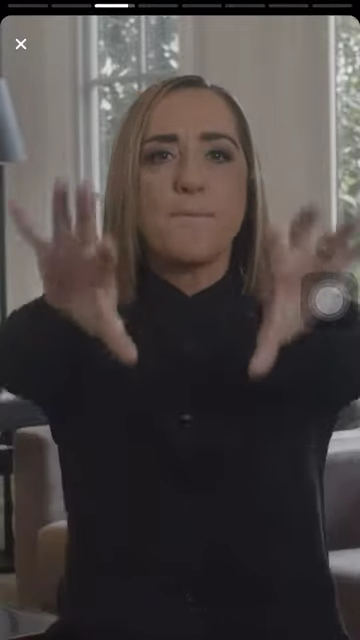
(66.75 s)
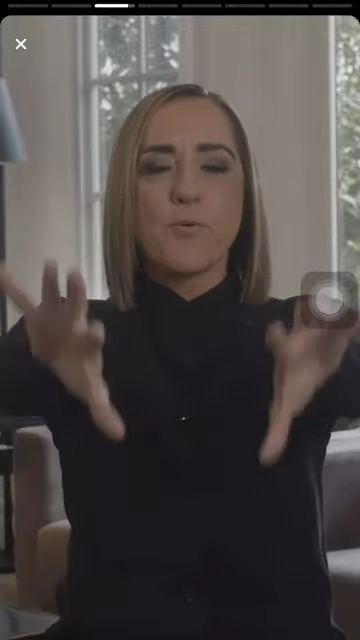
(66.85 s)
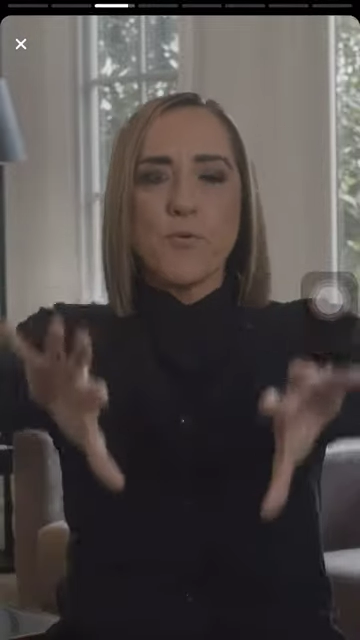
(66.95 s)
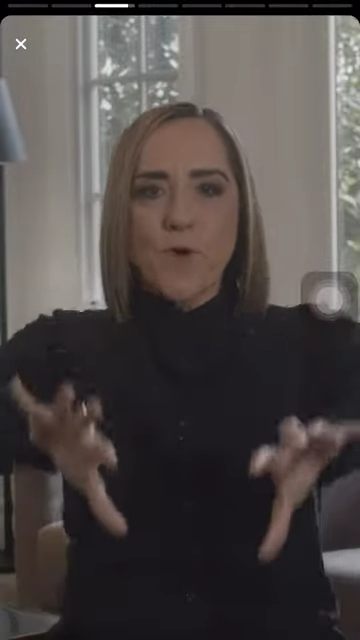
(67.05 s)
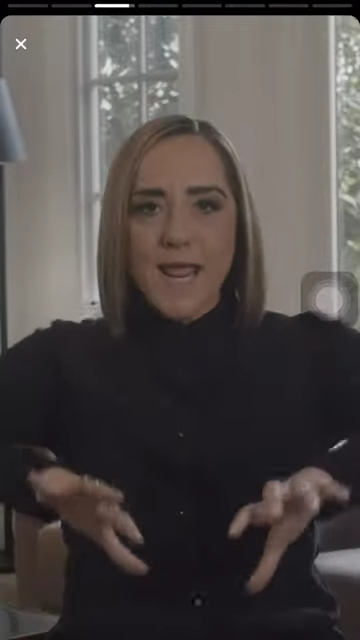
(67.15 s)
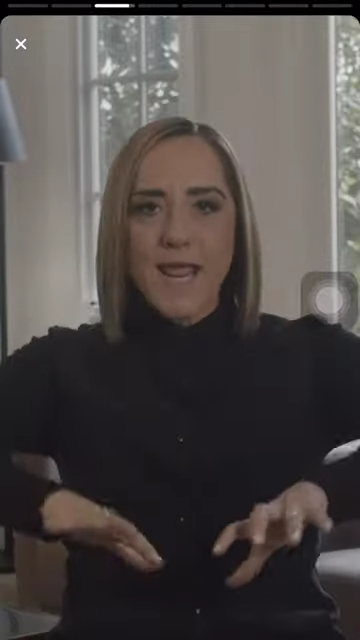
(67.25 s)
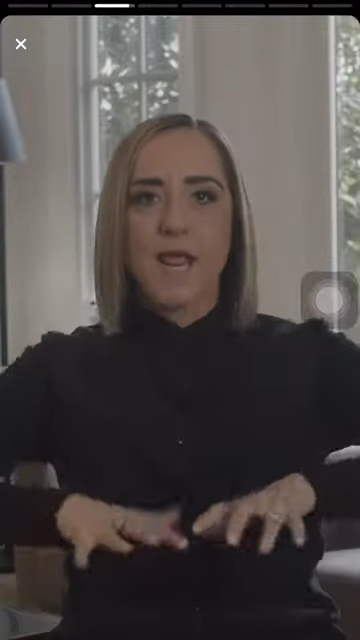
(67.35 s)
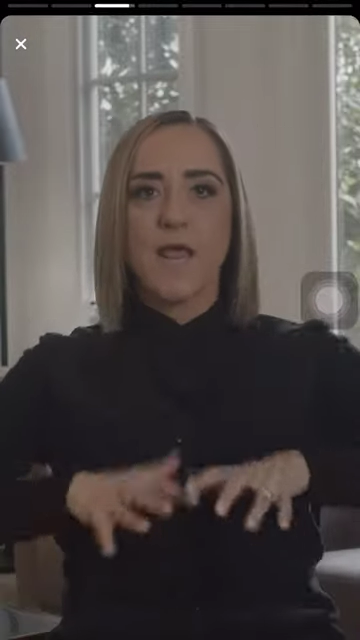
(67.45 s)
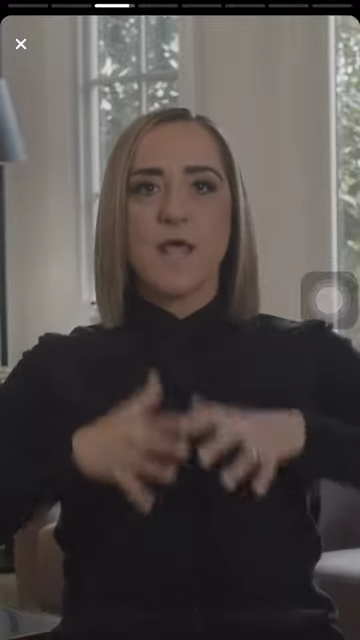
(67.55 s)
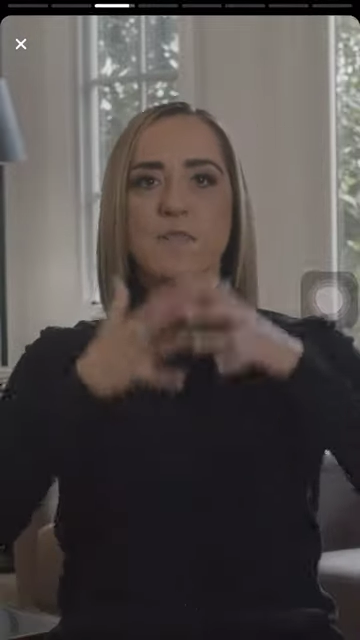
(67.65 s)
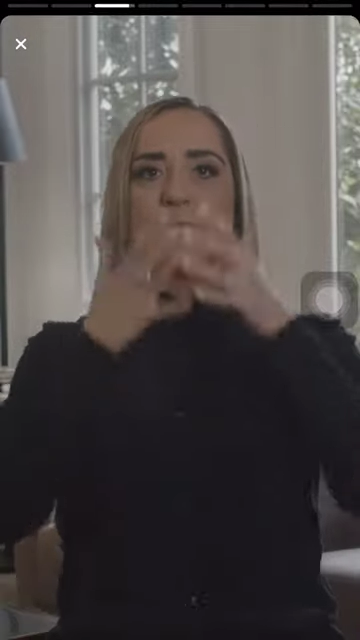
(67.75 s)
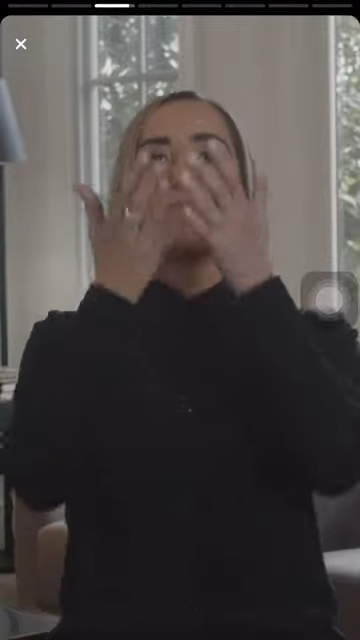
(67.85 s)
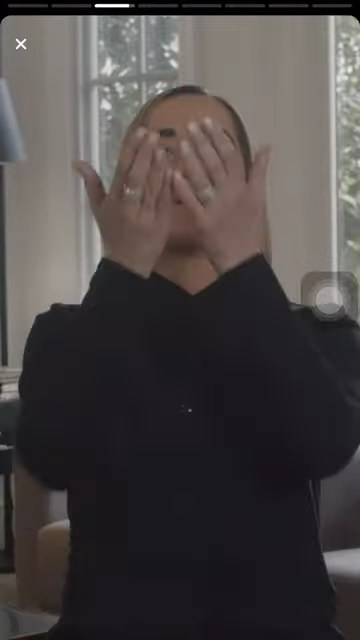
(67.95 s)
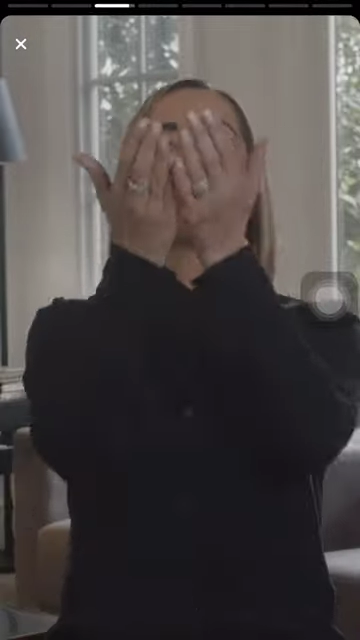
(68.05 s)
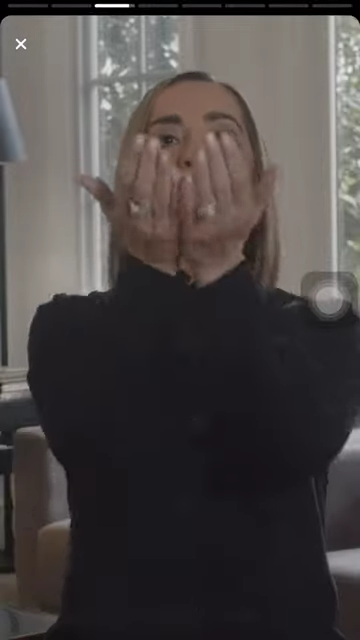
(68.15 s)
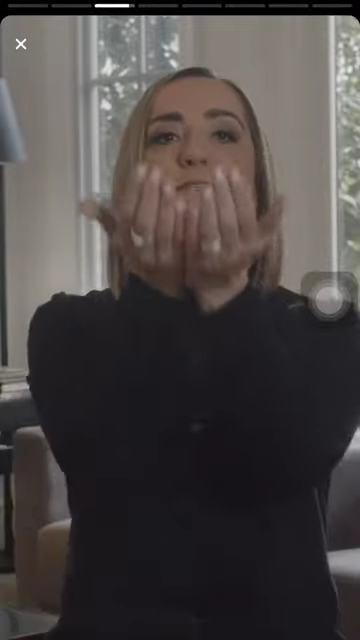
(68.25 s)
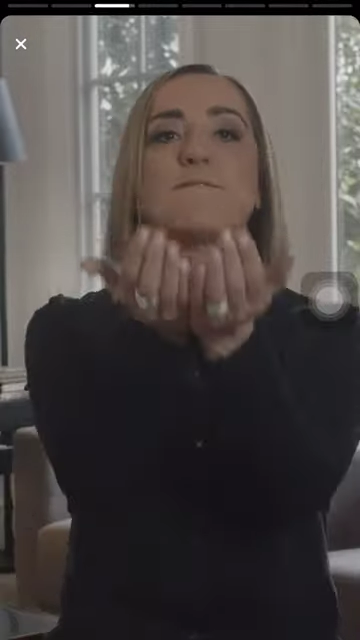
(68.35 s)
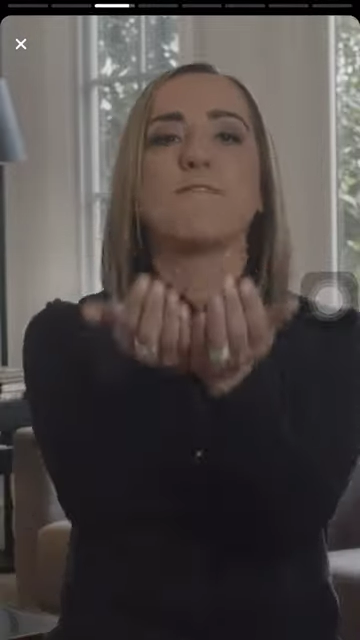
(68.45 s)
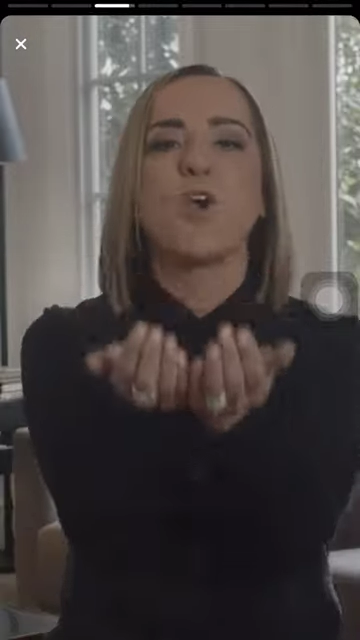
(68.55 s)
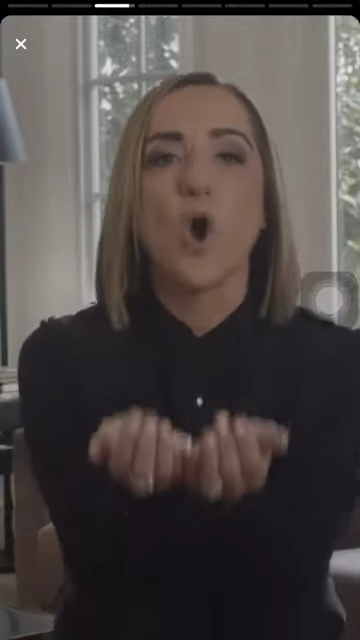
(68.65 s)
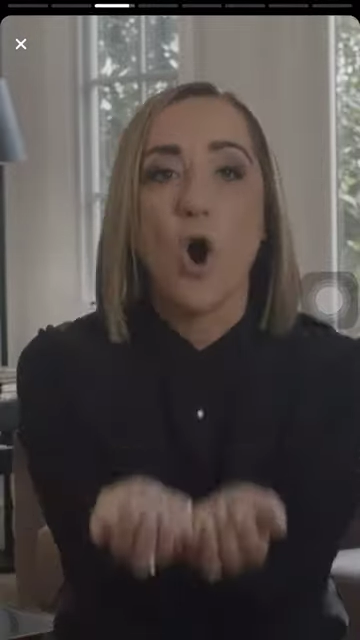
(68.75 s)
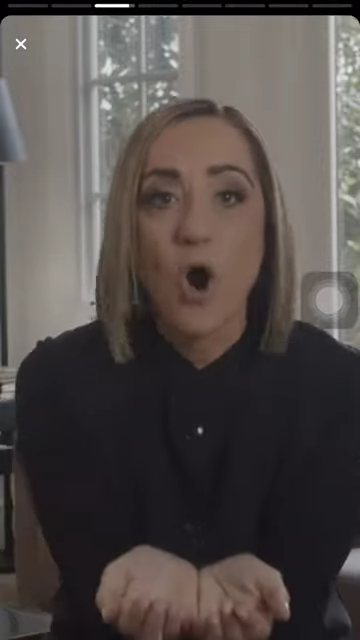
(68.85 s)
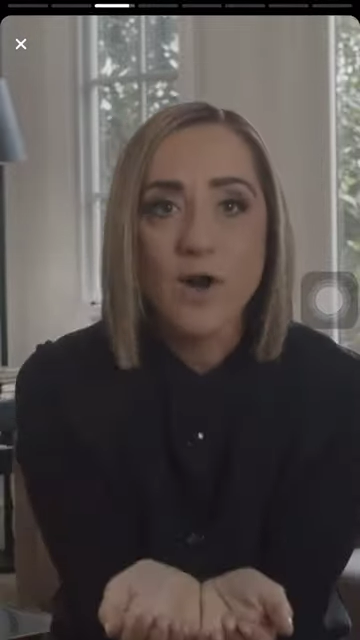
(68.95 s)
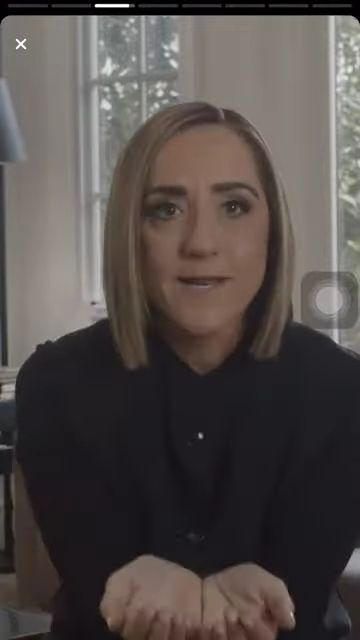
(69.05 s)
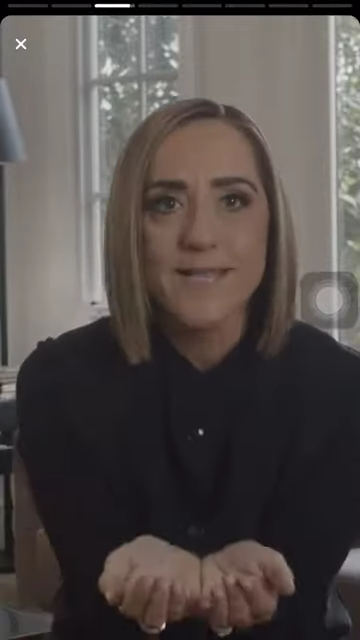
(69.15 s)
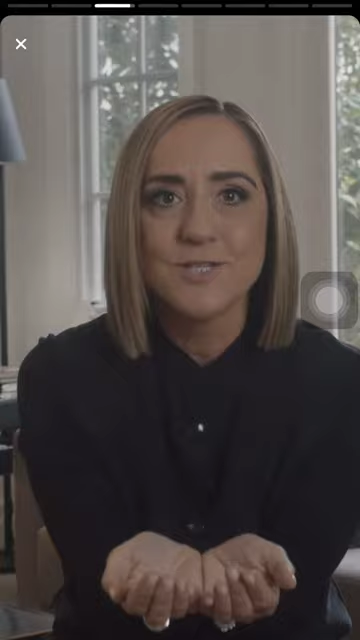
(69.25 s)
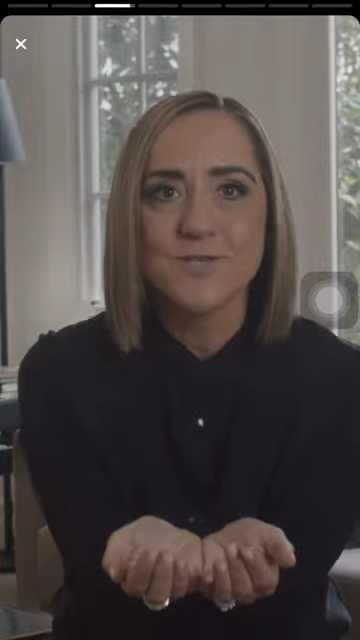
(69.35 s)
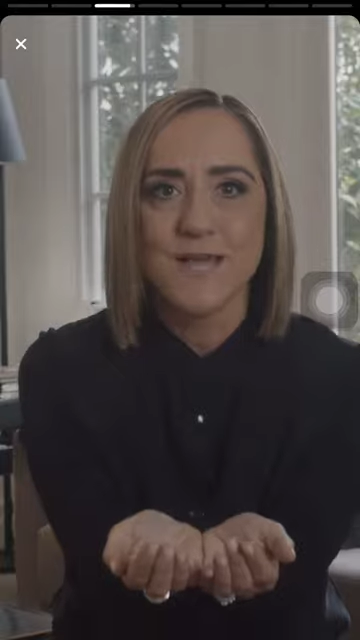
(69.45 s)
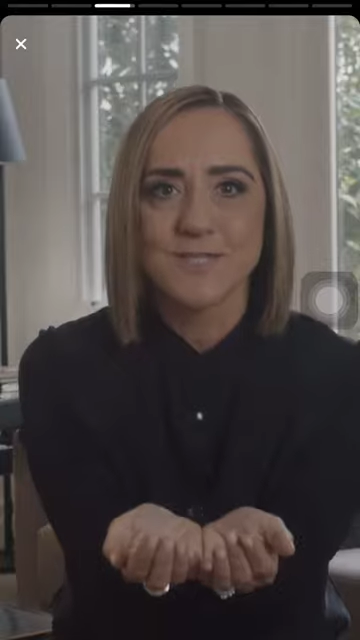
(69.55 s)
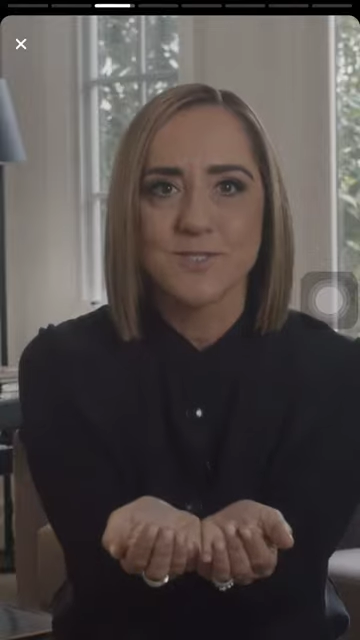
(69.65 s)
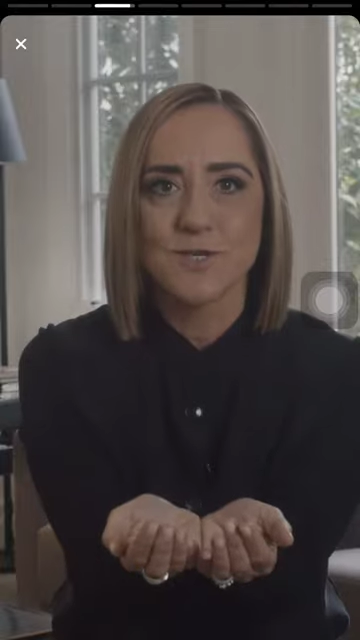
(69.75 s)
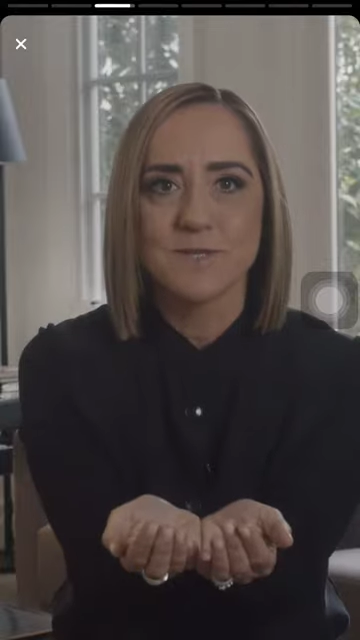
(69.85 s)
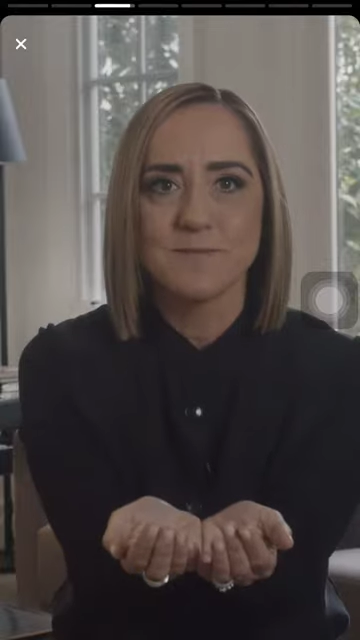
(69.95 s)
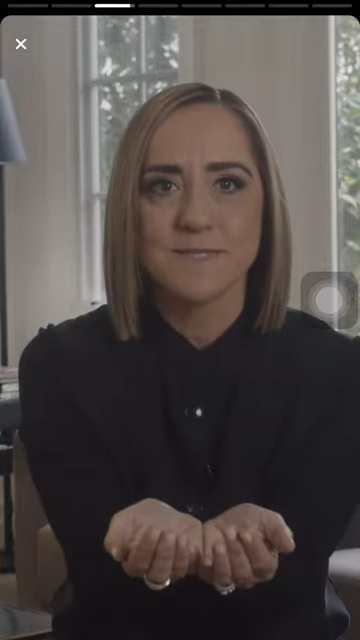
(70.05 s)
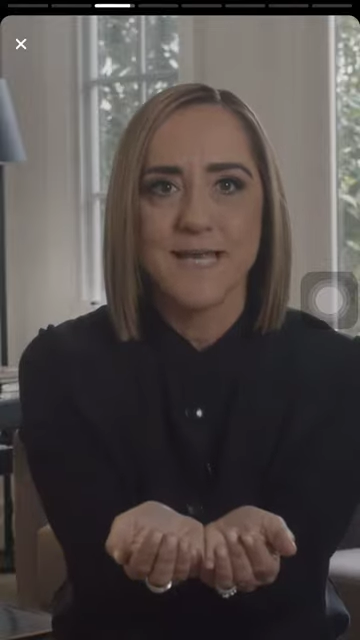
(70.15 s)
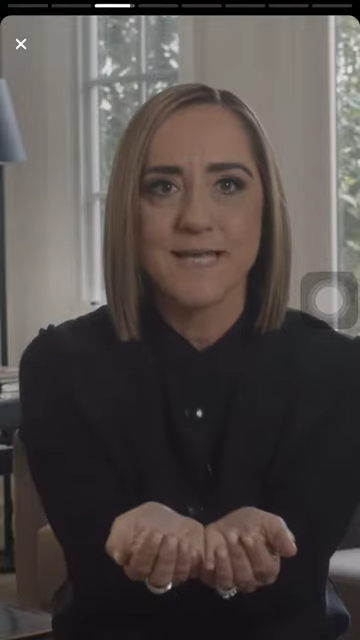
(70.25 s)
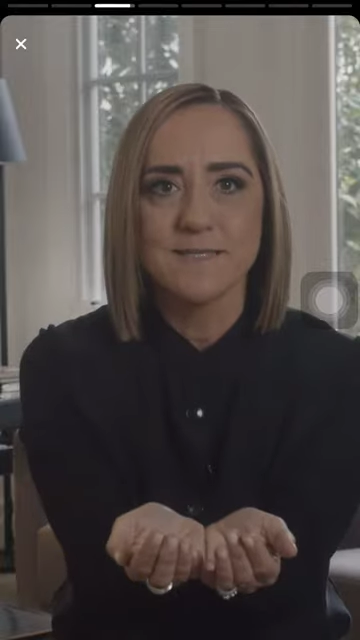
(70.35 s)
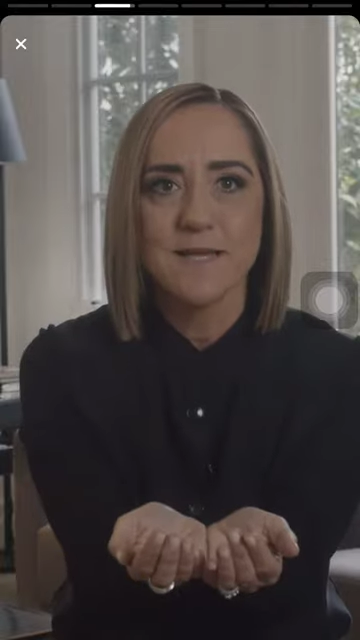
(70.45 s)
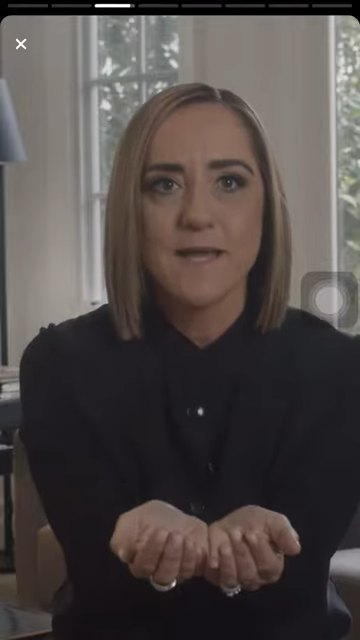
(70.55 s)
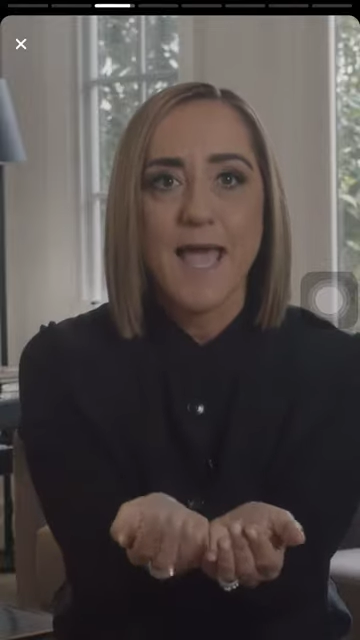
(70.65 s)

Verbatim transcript: bring the presence of God into that circumstance.